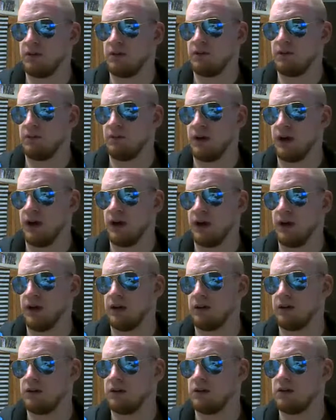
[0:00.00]
my
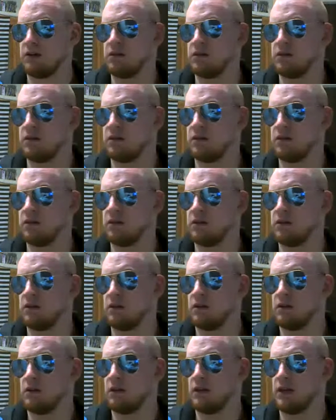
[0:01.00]

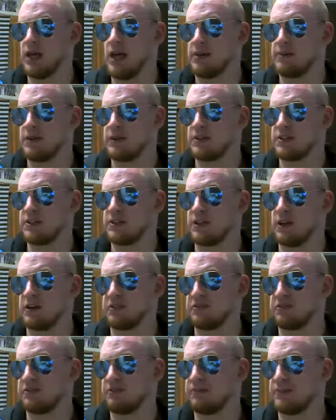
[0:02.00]
gaming
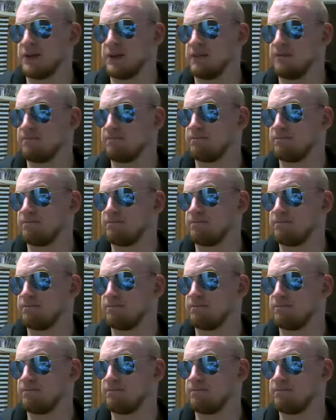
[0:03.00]
stuff. But